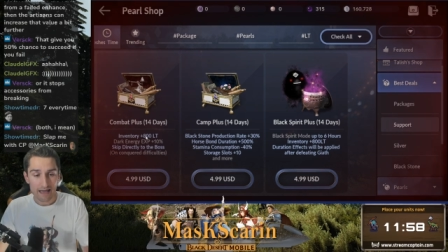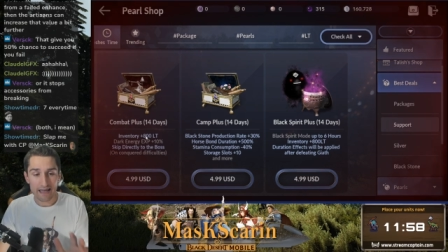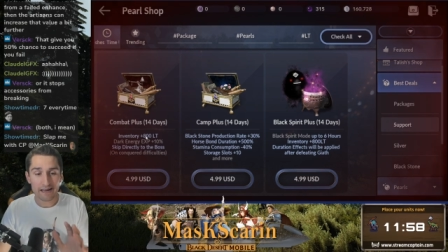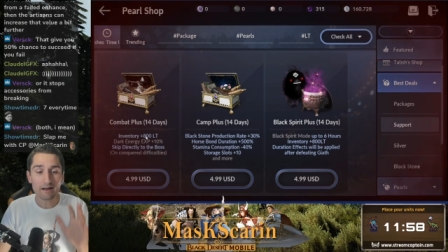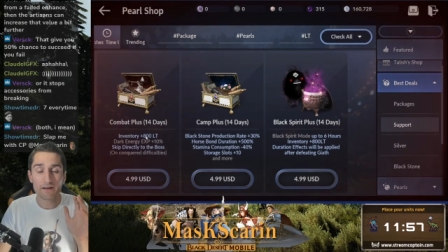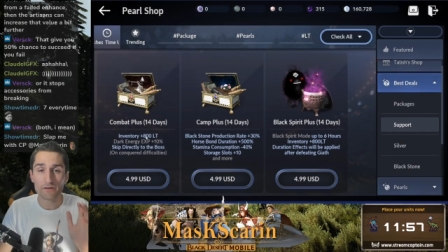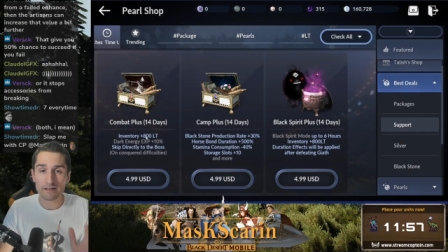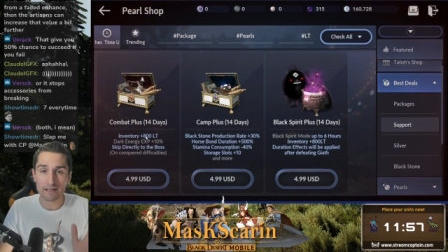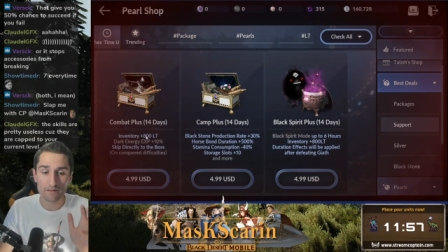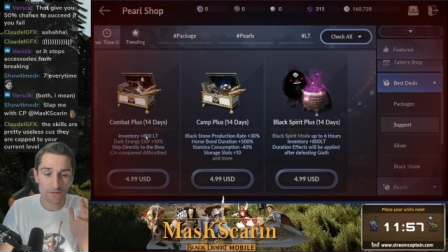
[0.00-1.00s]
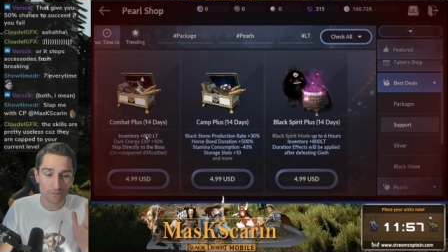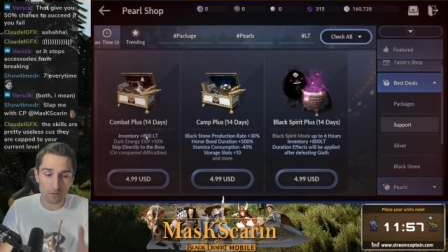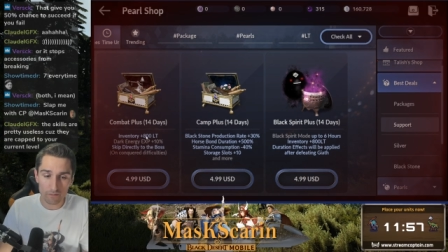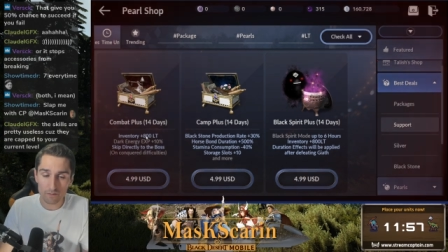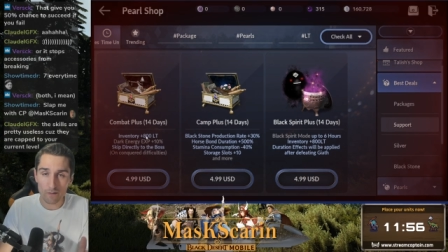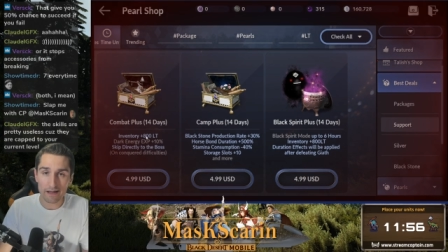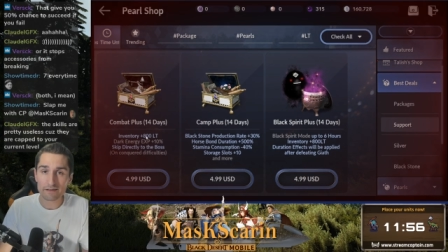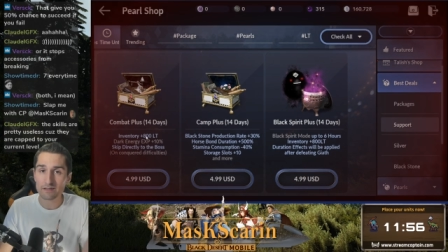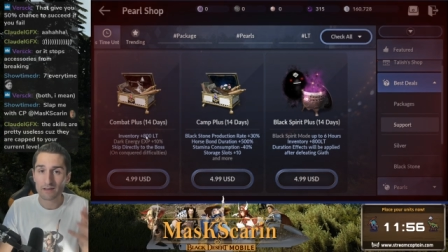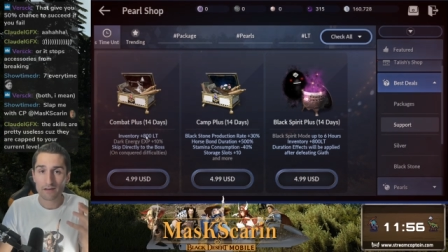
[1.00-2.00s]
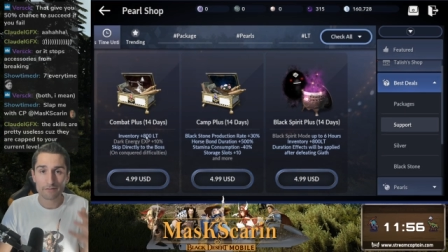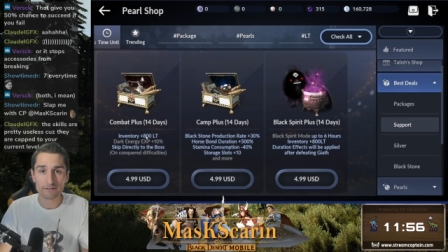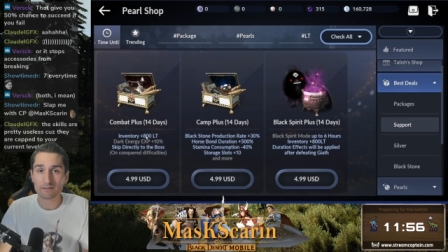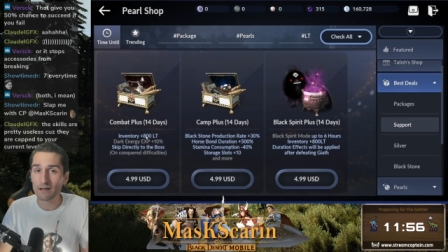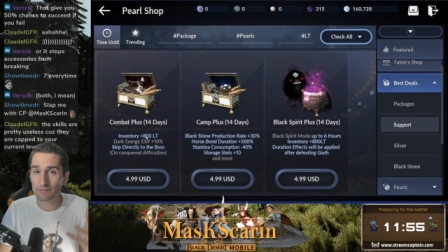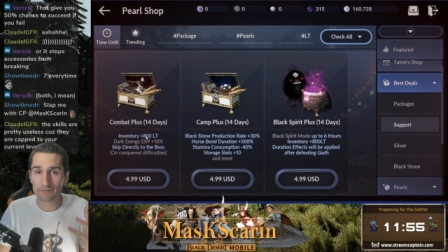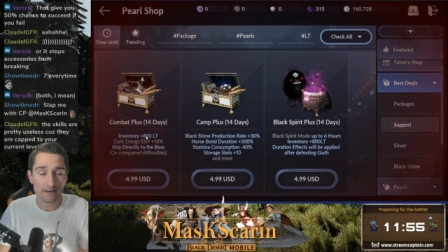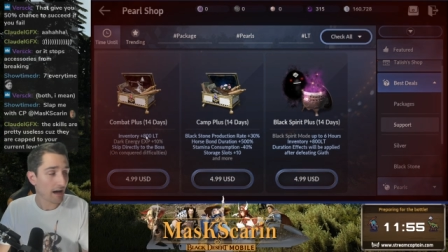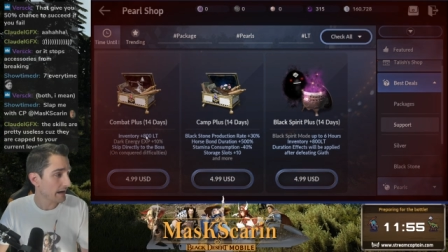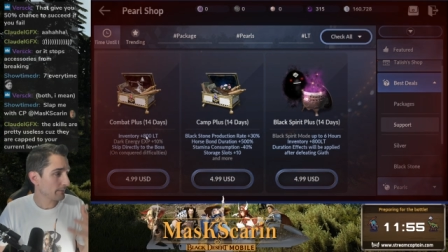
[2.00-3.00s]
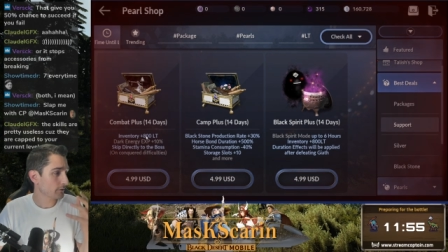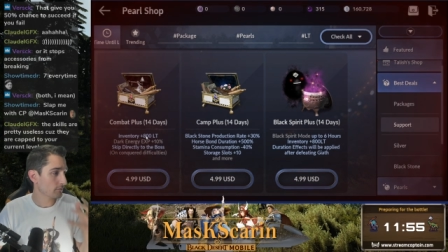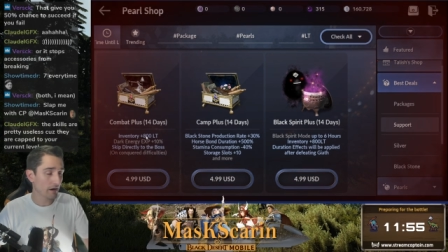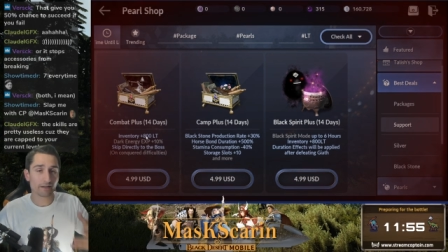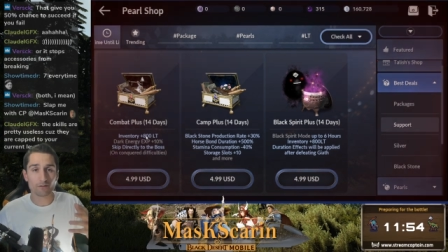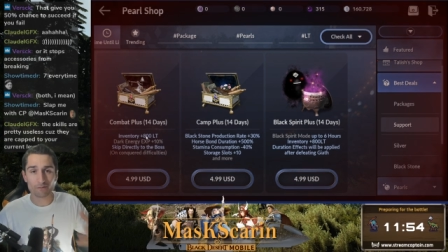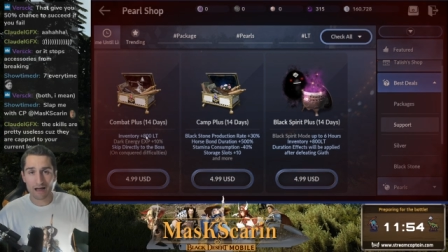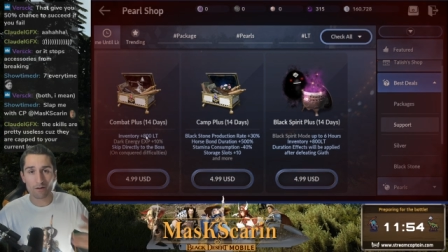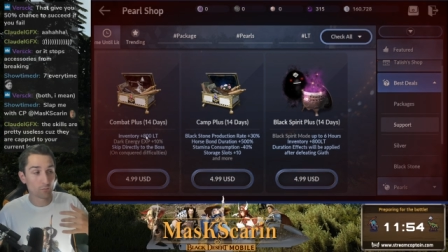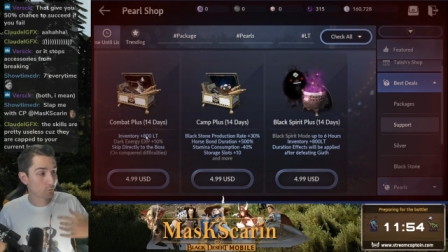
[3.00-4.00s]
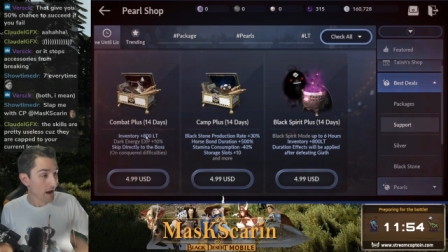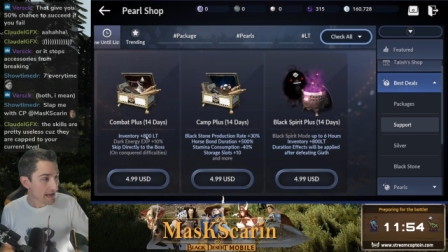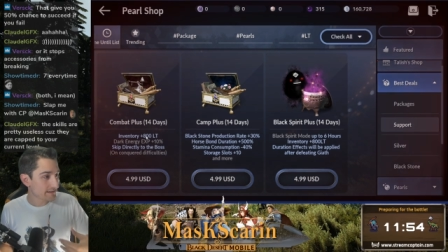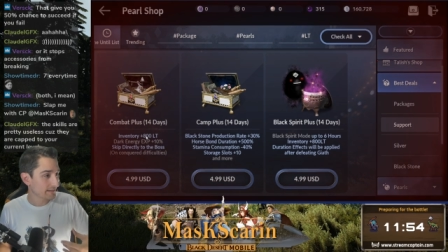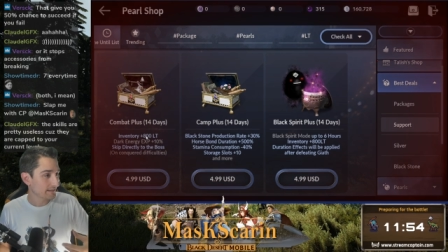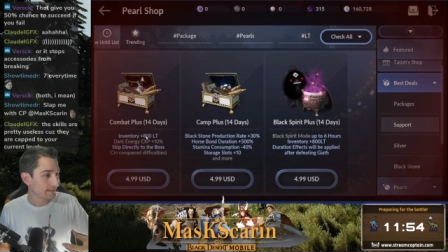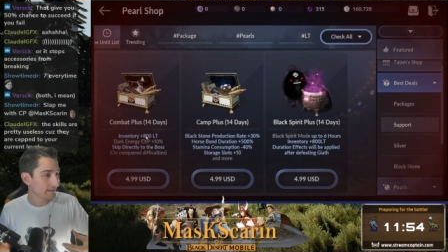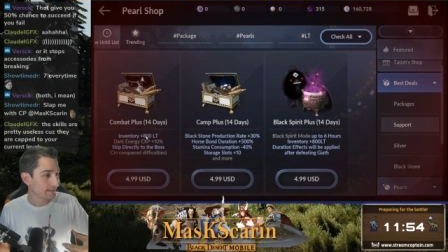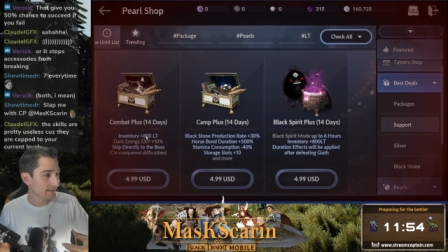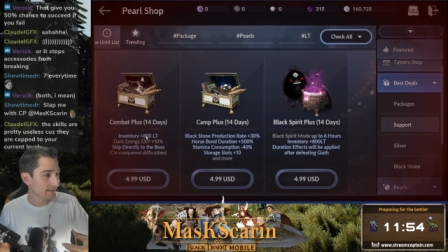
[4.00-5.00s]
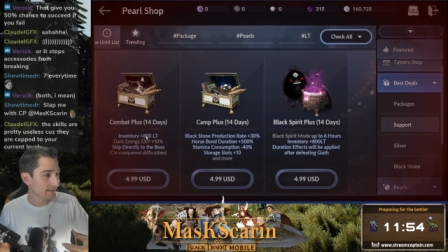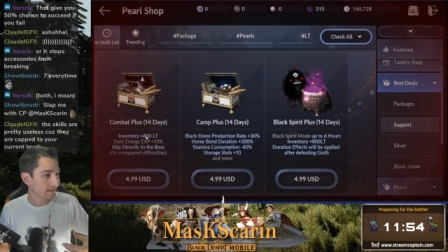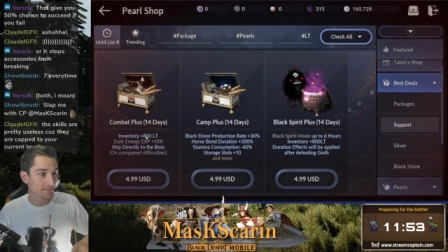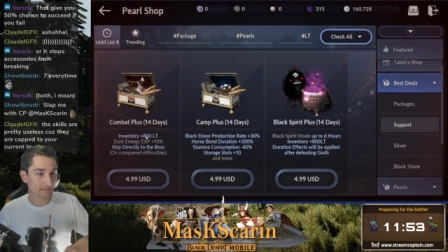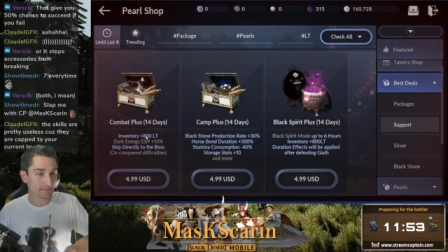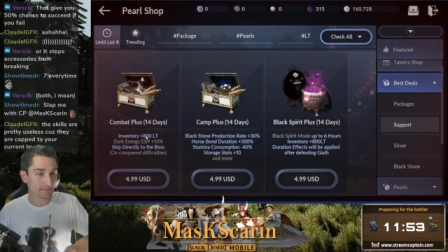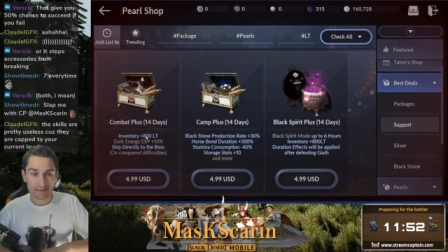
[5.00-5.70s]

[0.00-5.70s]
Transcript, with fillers: 800 inventory weight. For the love of God, I've been running around red for the last